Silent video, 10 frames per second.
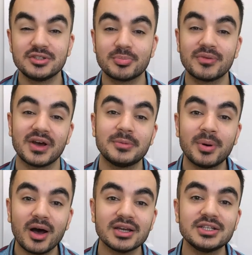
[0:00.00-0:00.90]
to provide
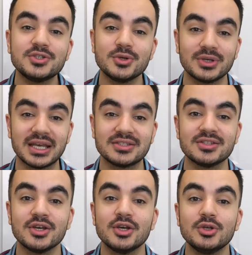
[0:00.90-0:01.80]
parking to your guests,
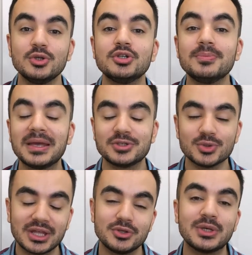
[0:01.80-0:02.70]
you should make sure
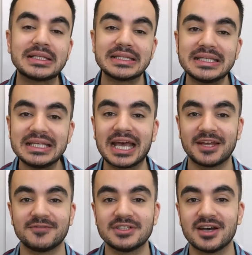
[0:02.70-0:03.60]
that you clearly
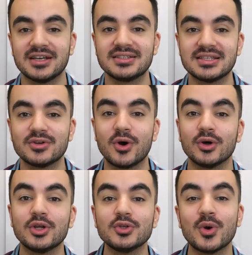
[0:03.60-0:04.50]
advertise this
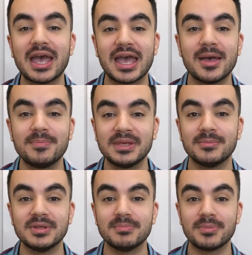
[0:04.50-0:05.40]
on your
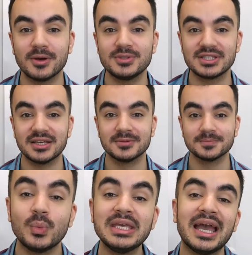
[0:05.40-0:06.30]
Airbnb posting.
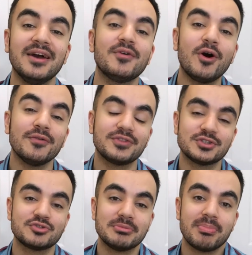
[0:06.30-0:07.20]
We have
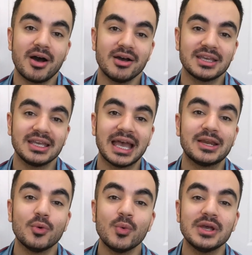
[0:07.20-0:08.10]
off-the-street parking and
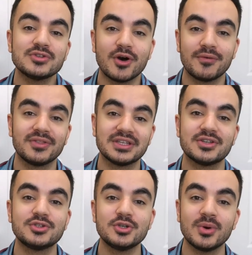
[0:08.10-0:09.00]
always offer this
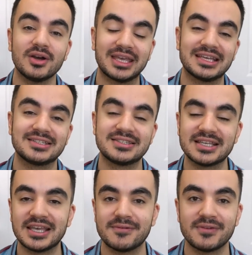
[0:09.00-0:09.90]
to our guests
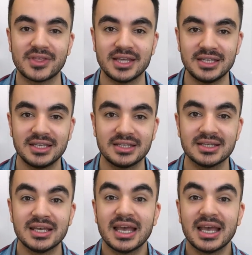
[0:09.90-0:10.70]
if they need.